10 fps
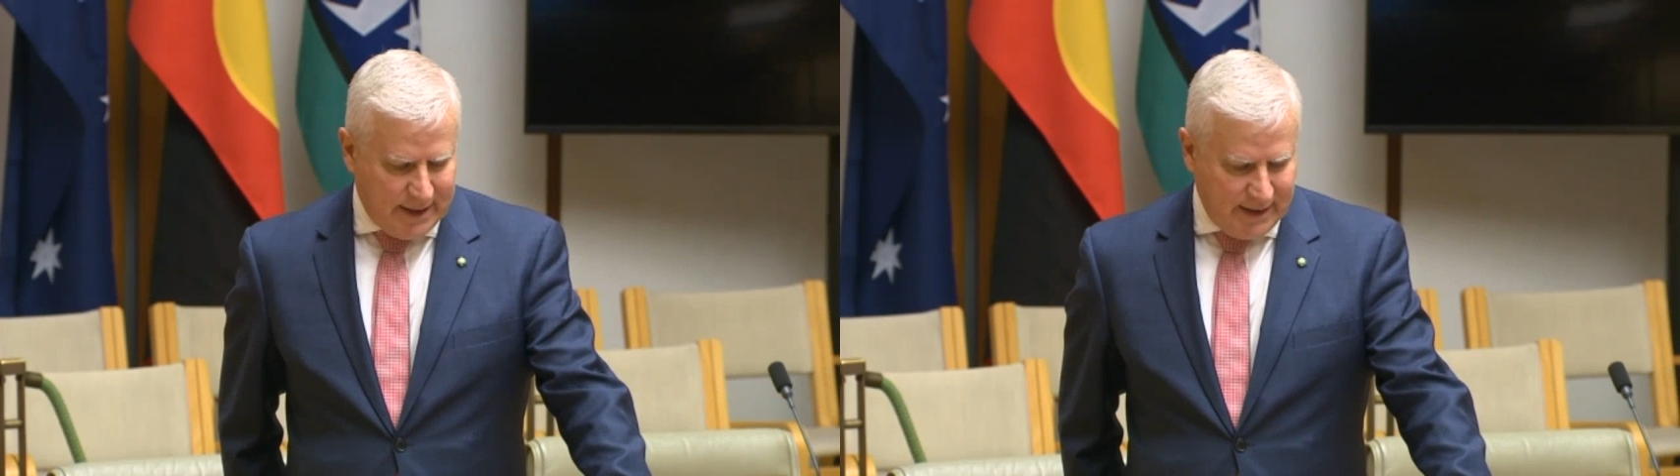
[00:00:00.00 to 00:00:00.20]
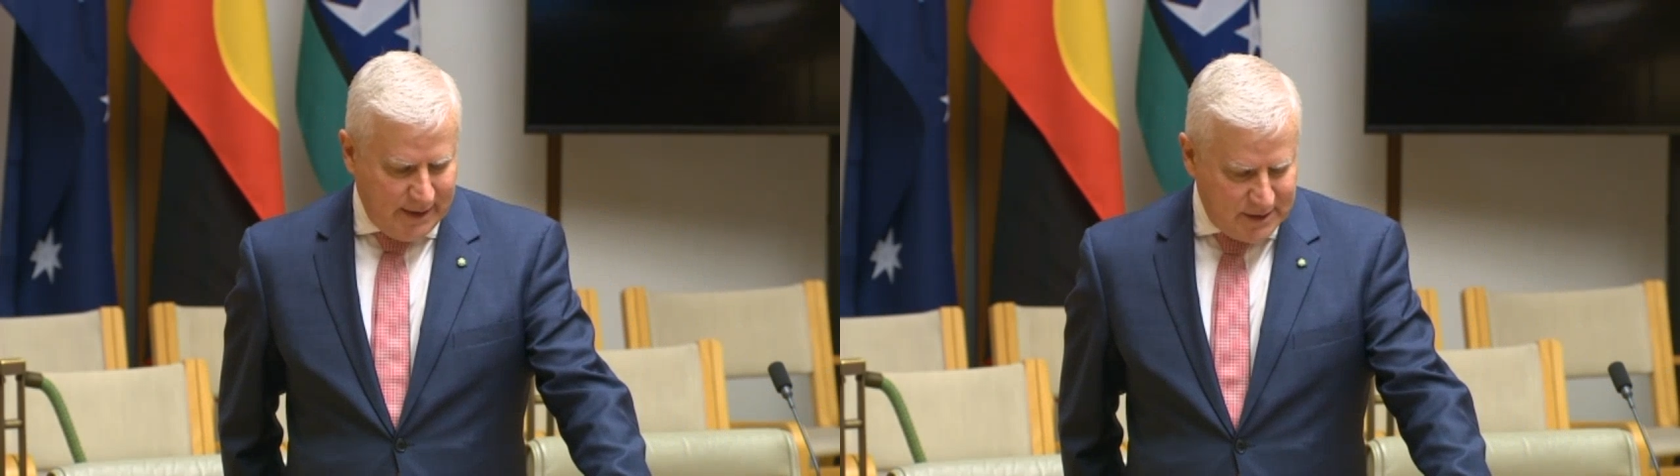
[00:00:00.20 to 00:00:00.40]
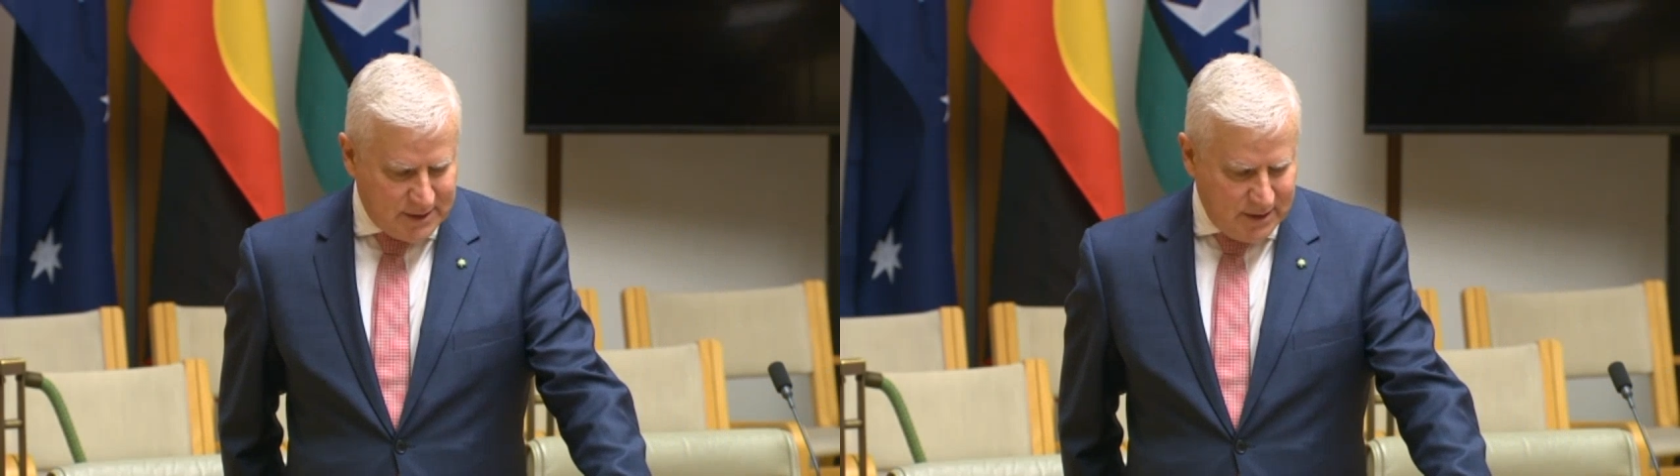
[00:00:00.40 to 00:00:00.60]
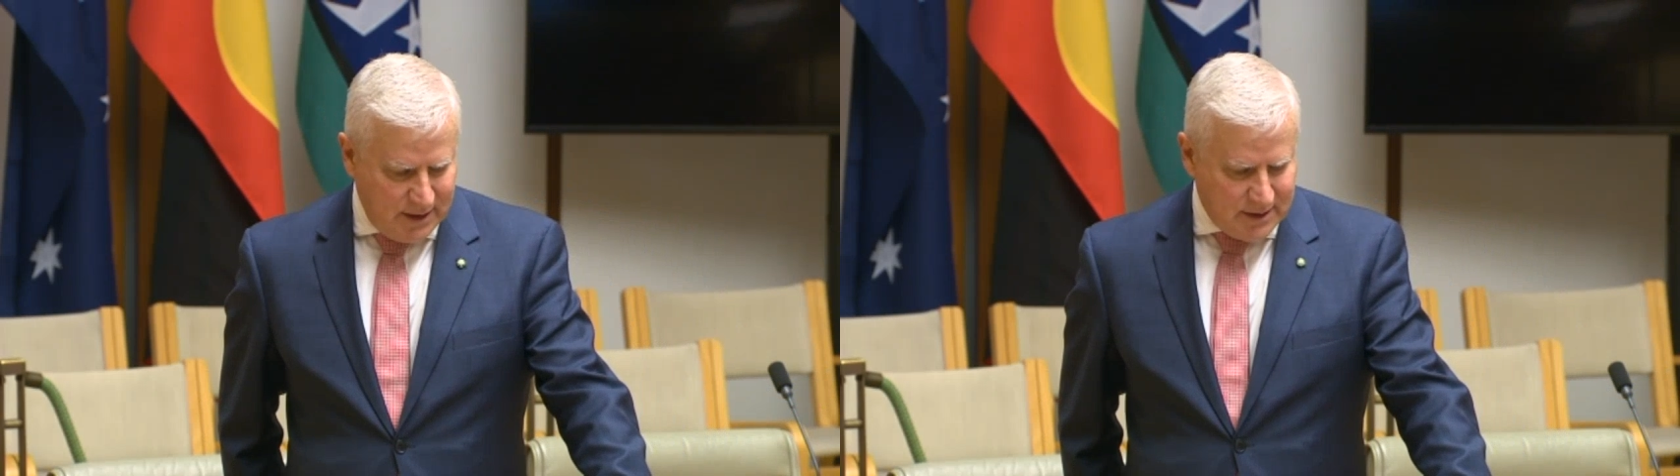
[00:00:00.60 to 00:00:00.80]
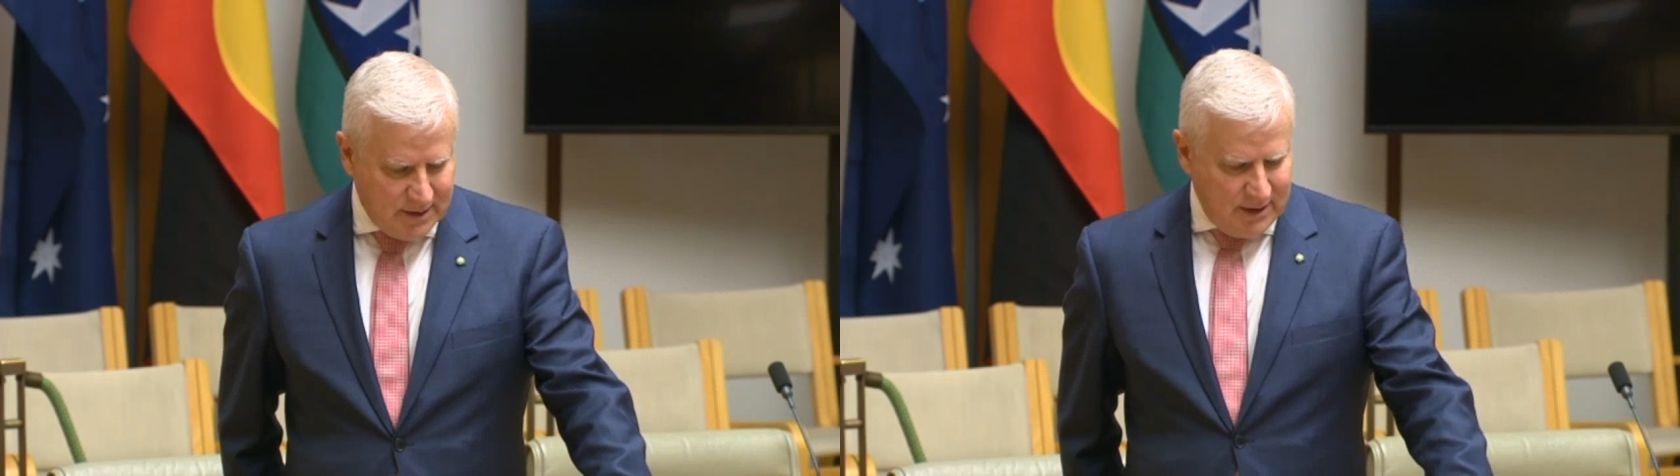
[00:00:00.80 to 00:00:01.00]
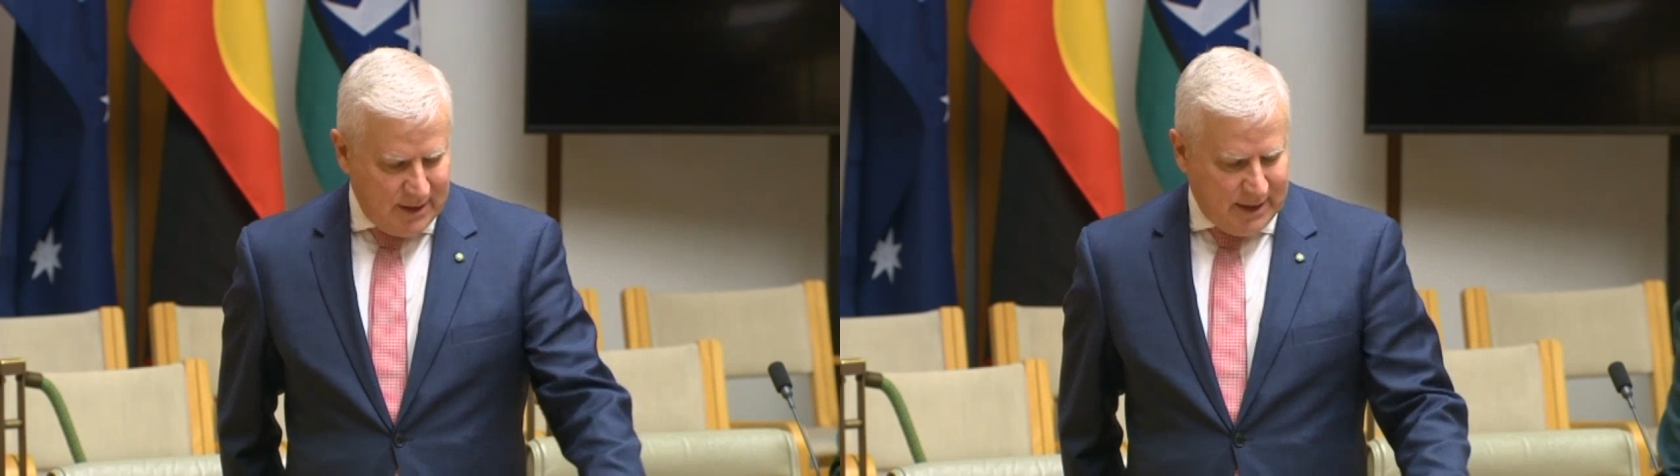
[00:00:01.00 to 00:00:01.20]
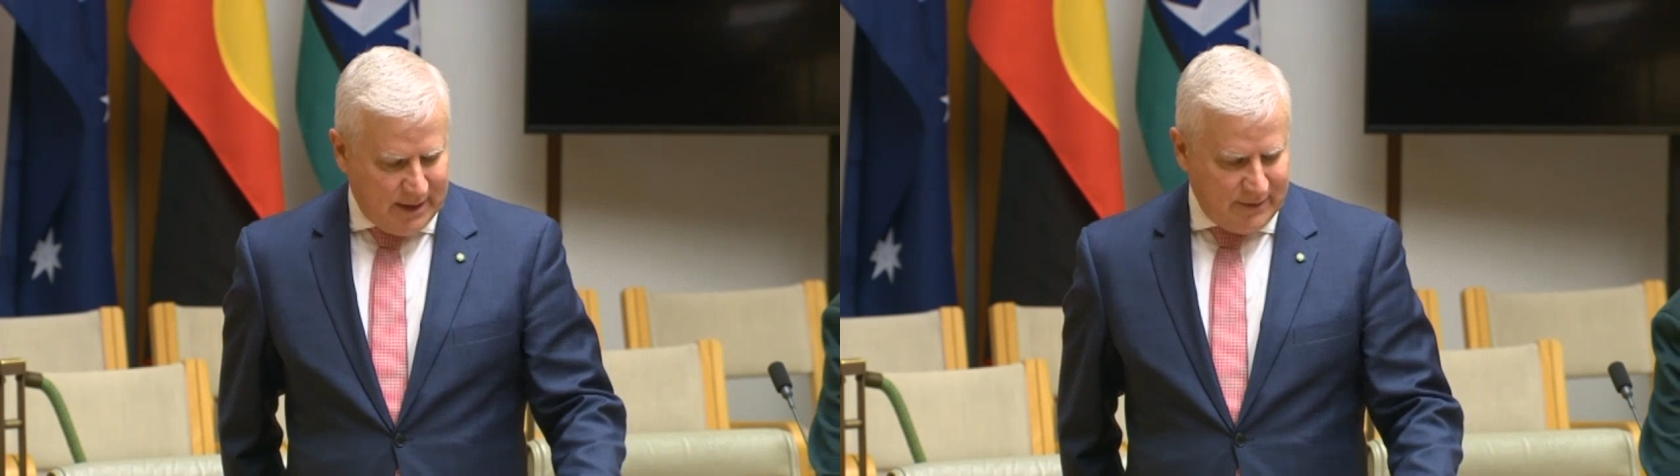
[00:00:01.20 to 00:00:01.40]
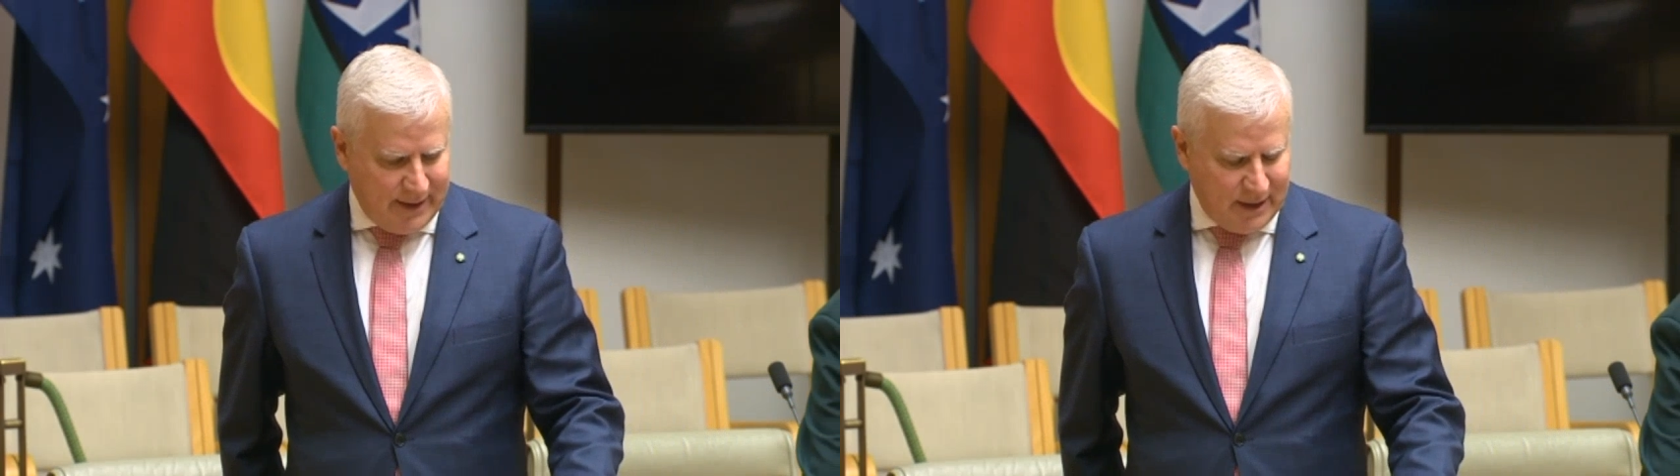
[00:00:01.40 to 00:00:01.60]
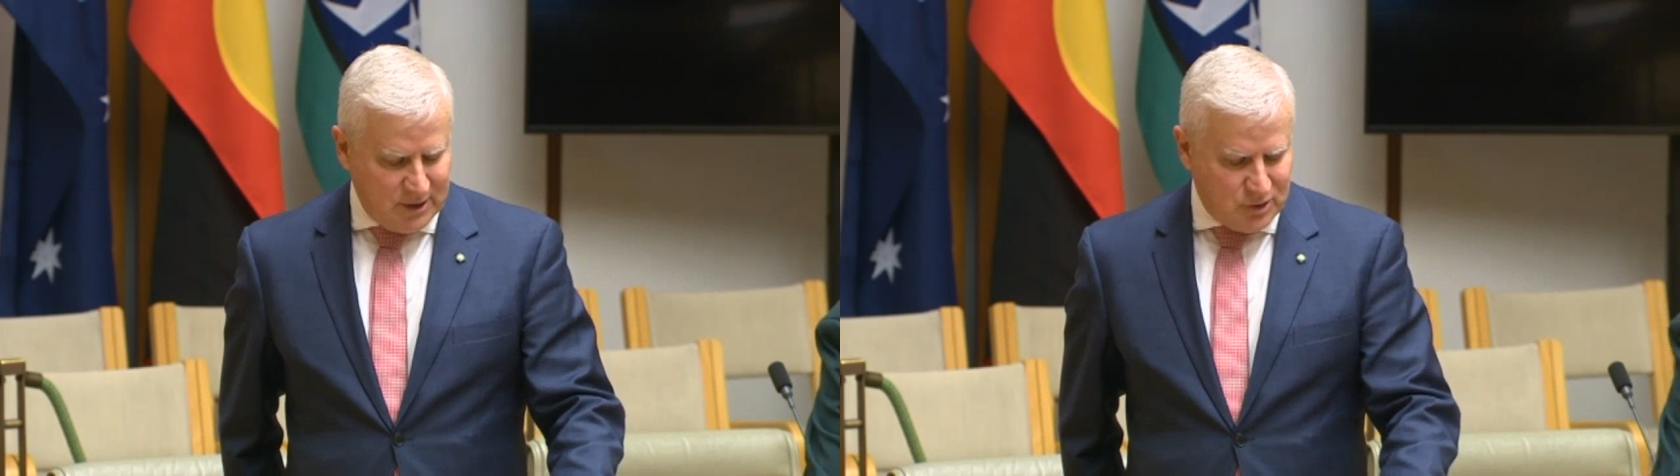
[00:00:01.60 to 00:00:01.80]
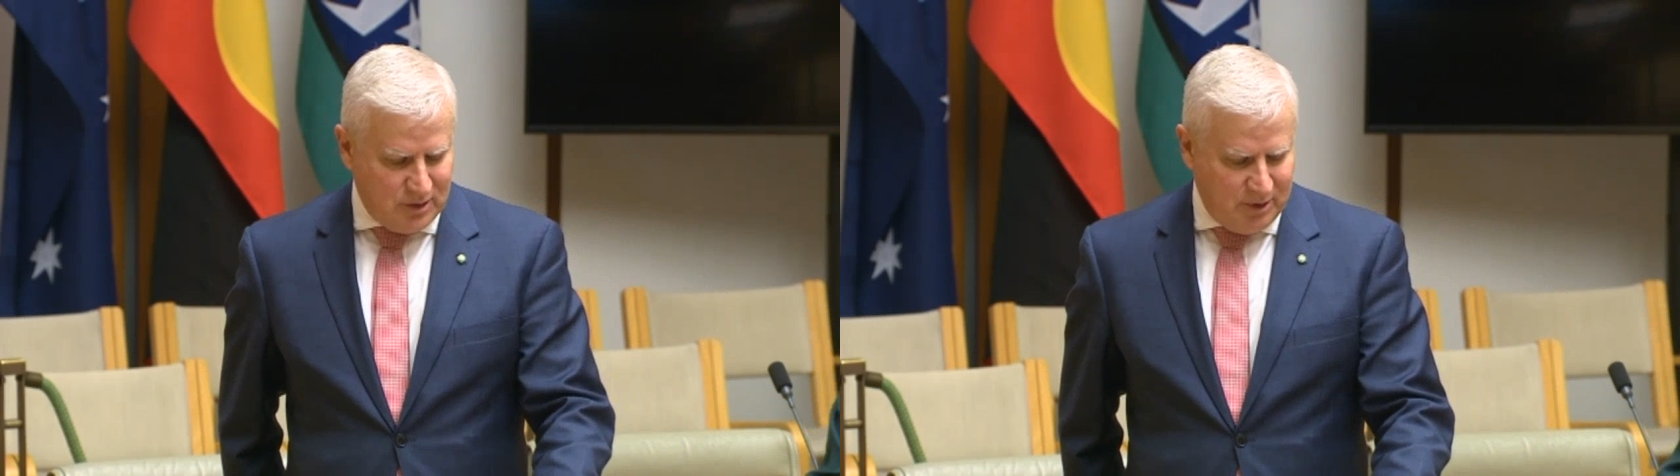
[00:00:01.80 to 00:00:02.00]
indeed, they
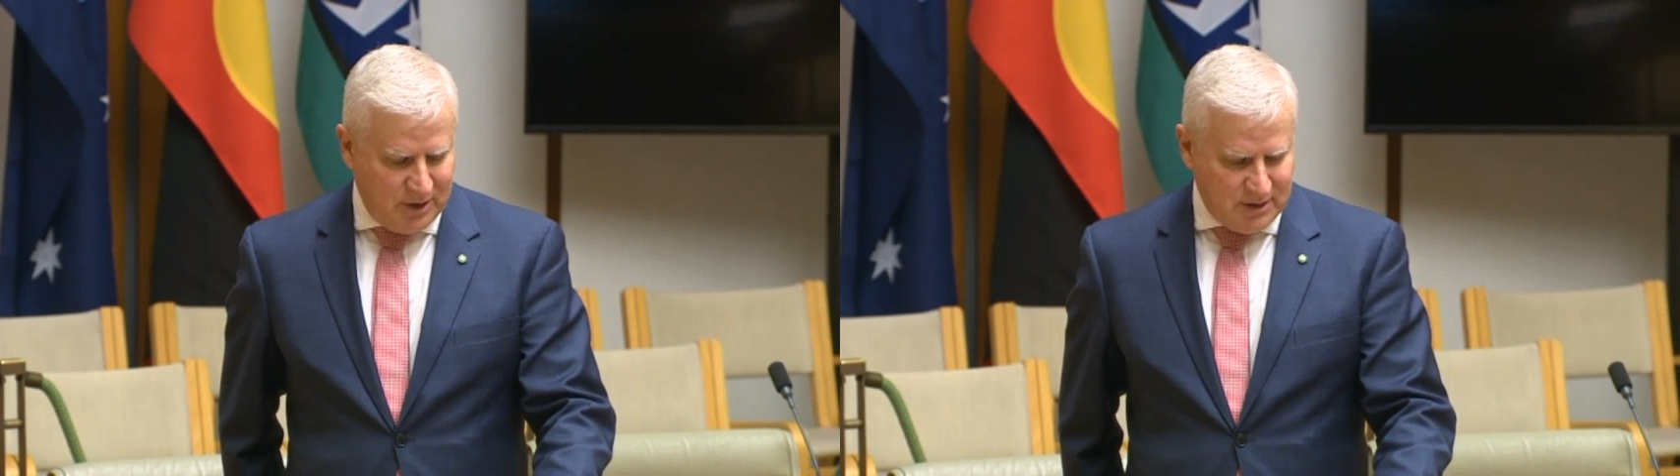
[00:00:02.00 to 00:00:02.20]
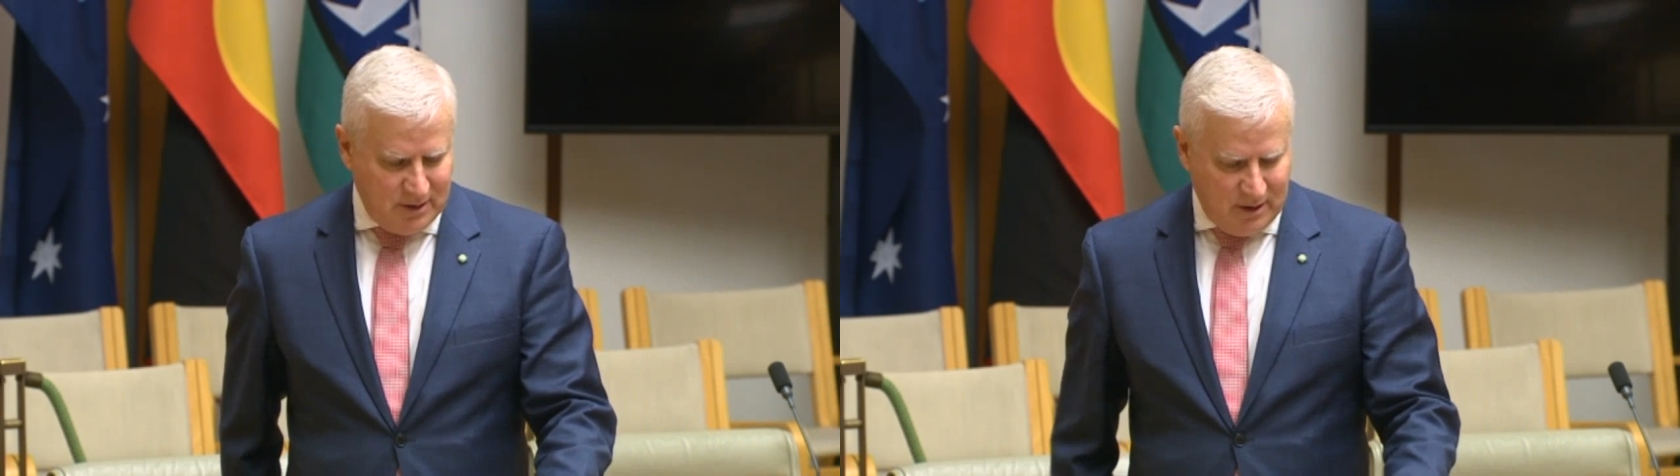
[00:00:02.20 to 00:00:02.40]
contribute.